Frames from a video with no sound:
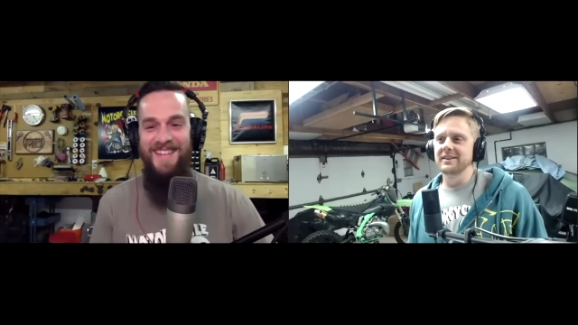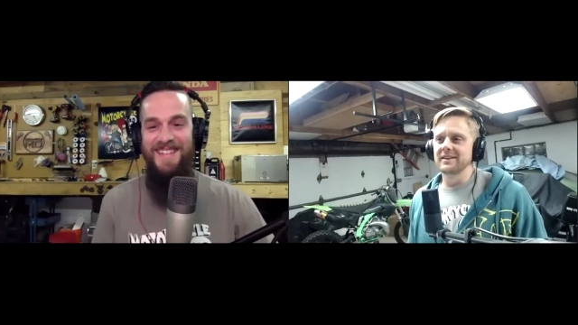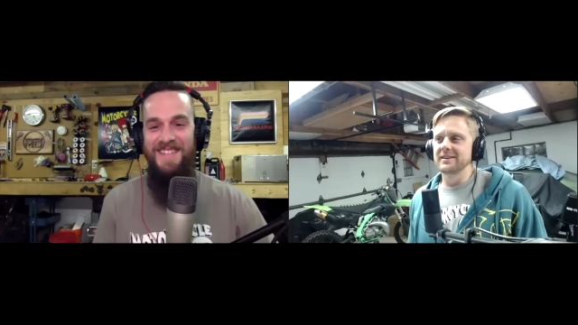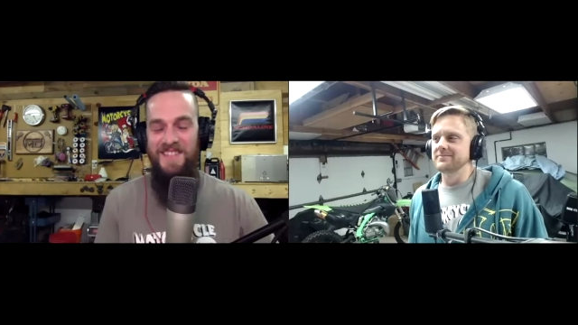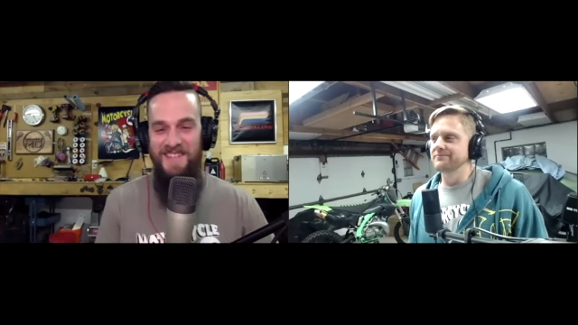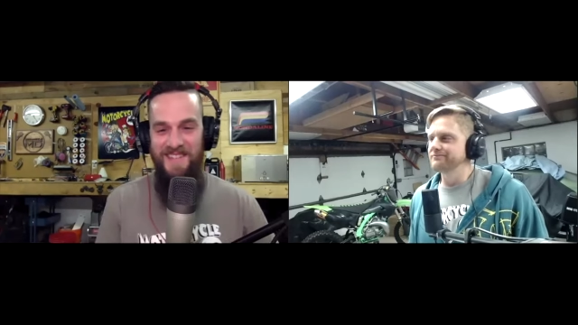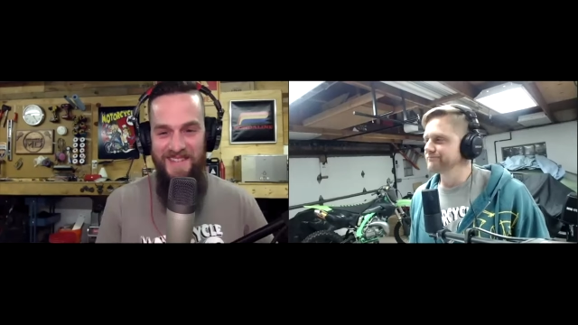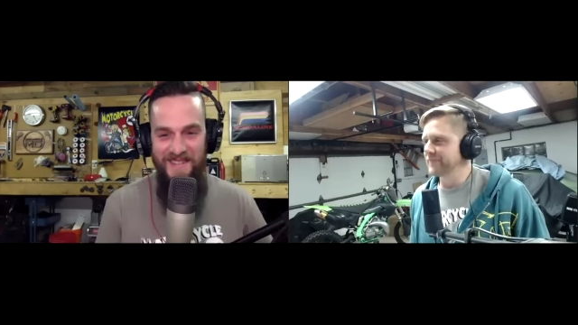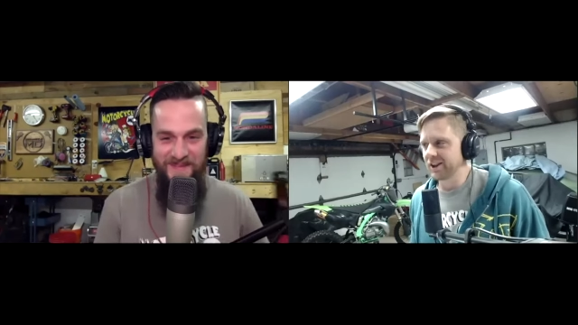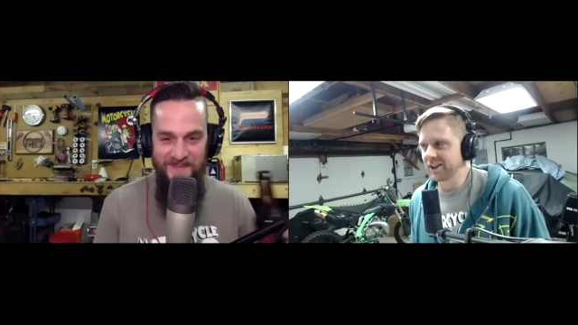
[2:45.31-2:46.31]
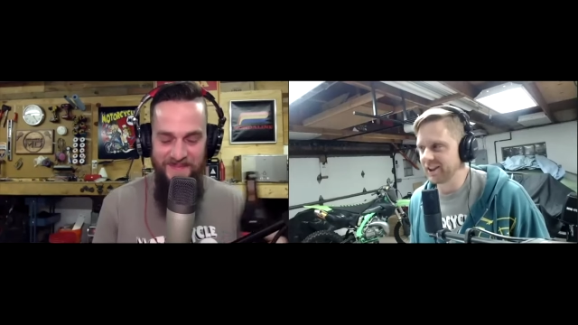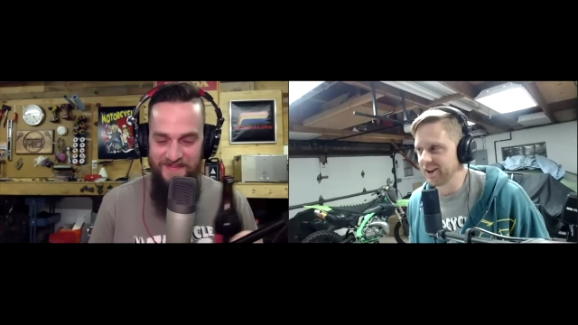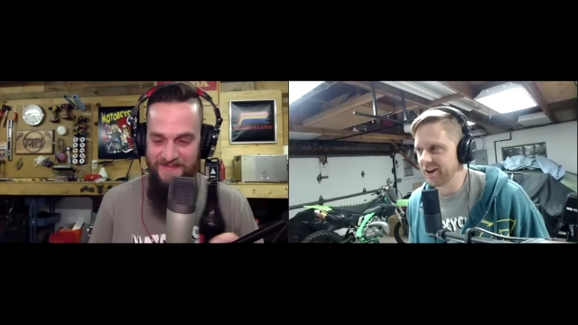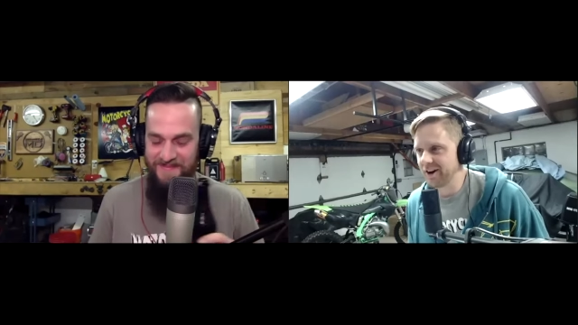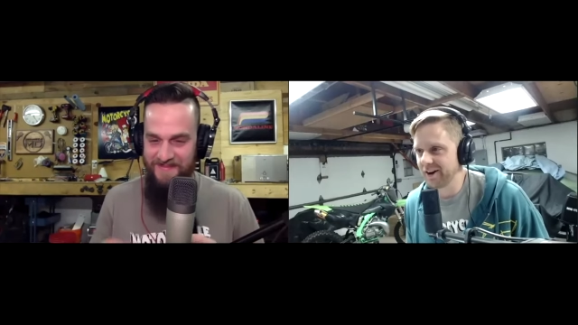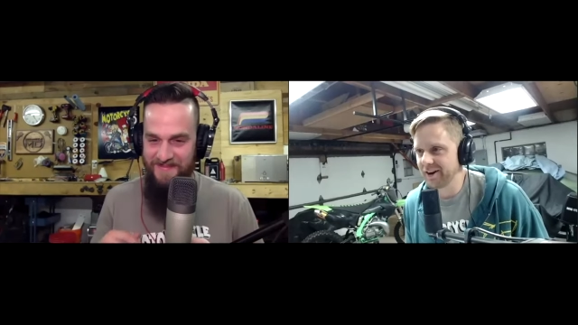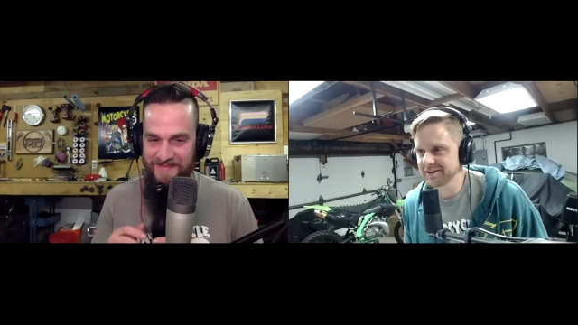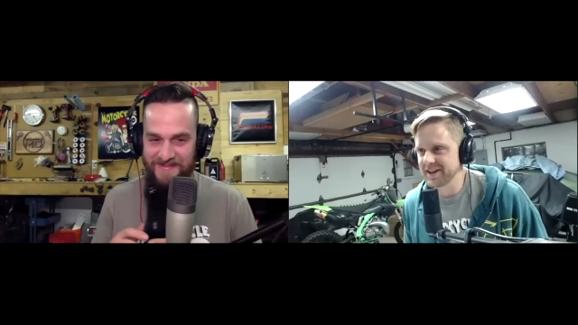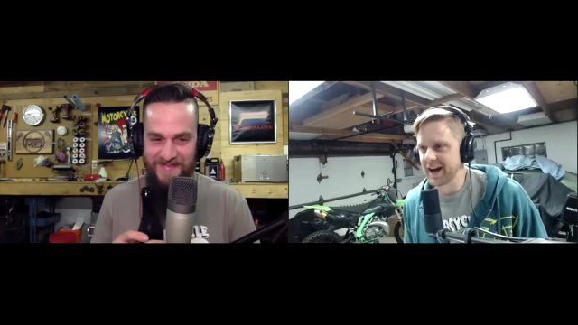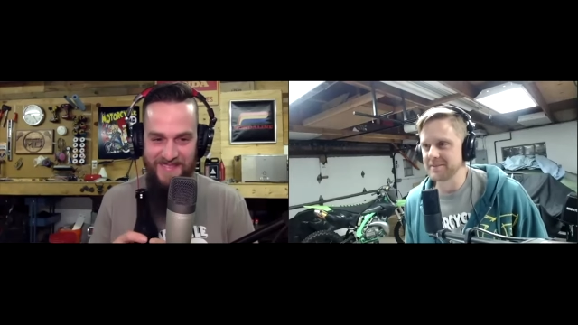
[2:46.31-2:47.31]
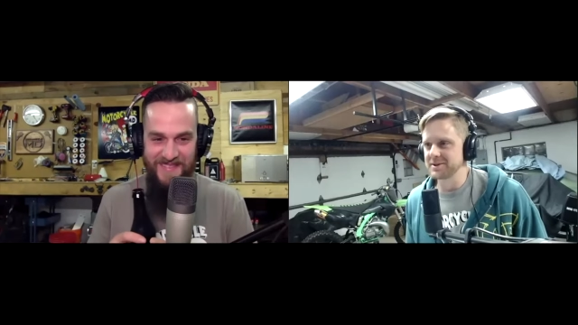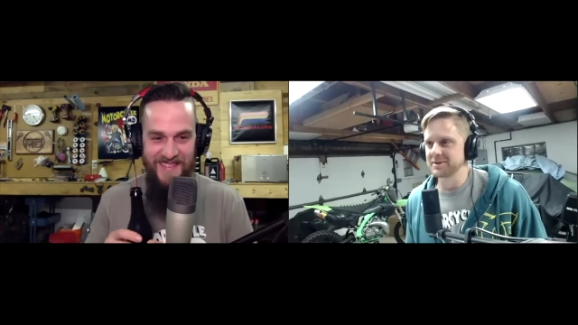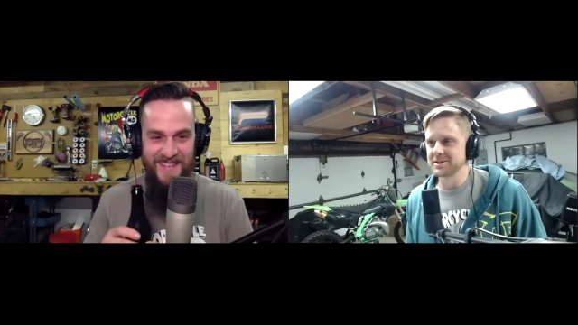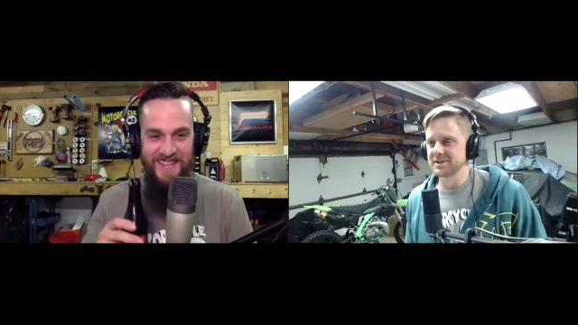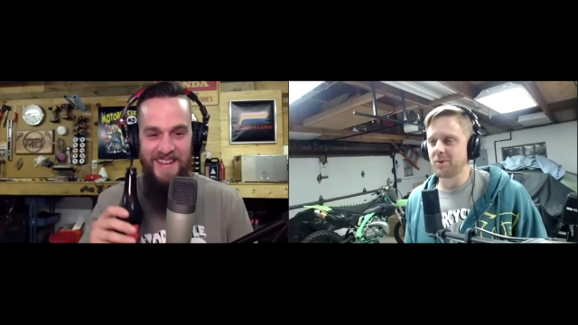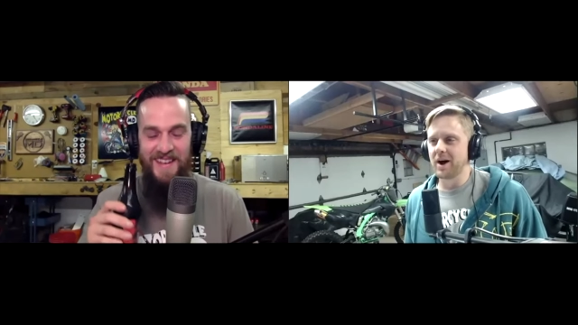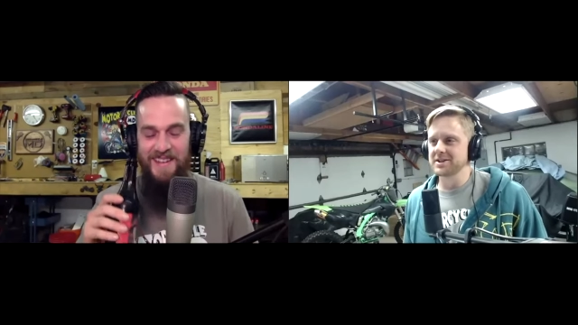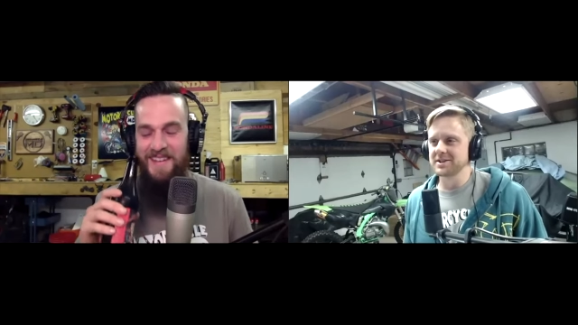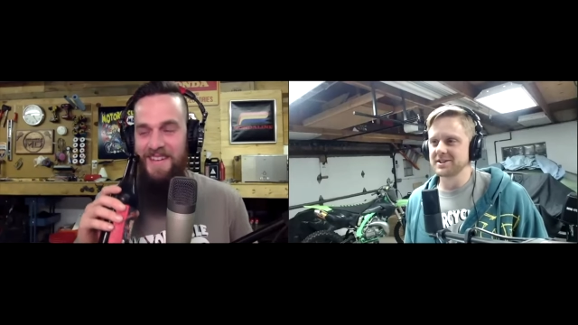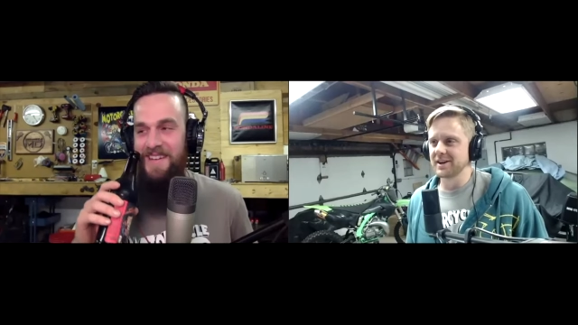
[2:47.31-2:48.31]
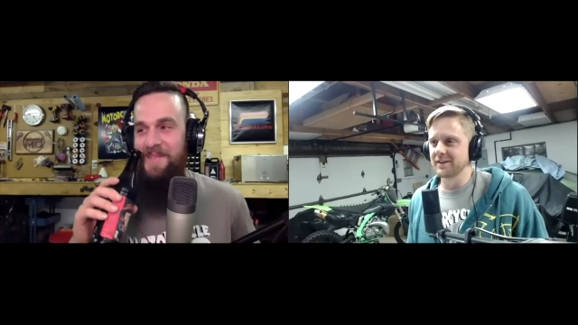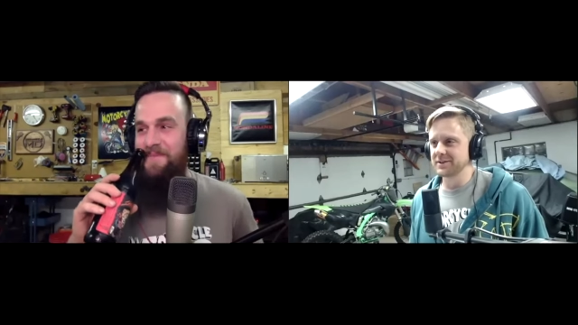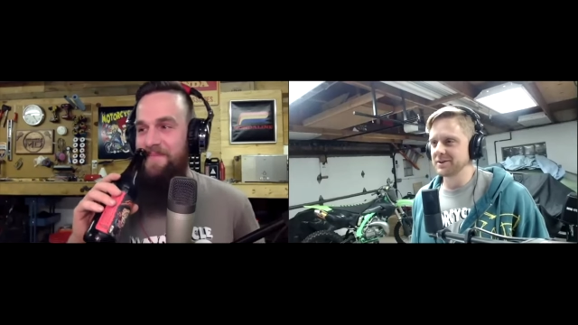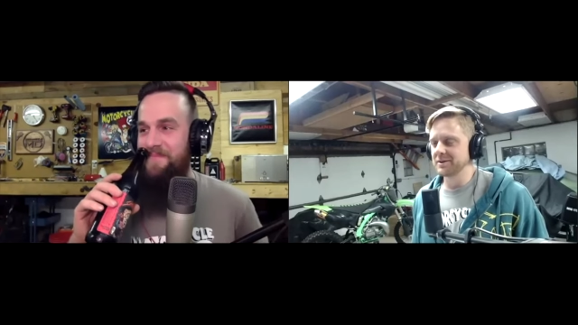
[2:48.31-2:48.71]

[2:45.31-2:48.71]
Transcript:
Speaker 1: chilling a long time, dude, just yeah, watching yeah, yeah. stuff, dude.